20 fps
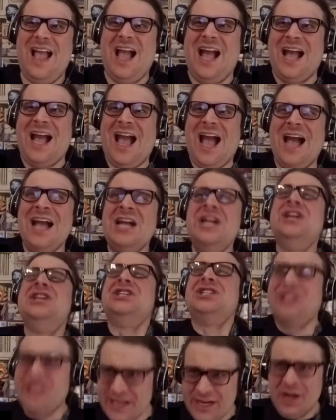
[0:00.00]
Yeah.
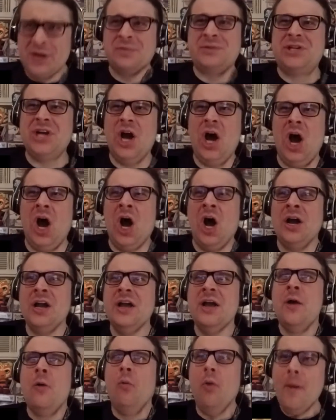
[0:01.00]
Get him, Kong!
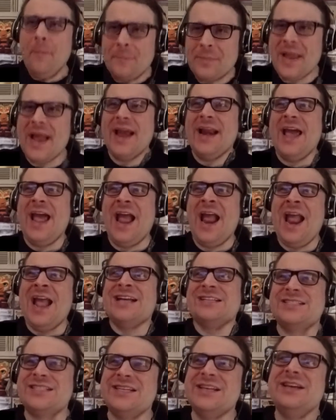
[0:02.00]
Whoop that
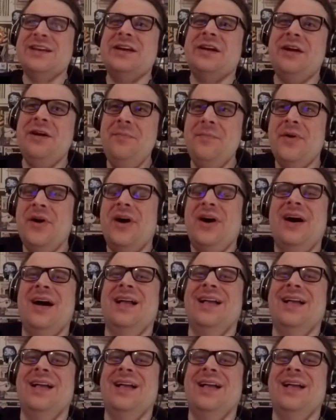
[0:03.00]
ass! Come on!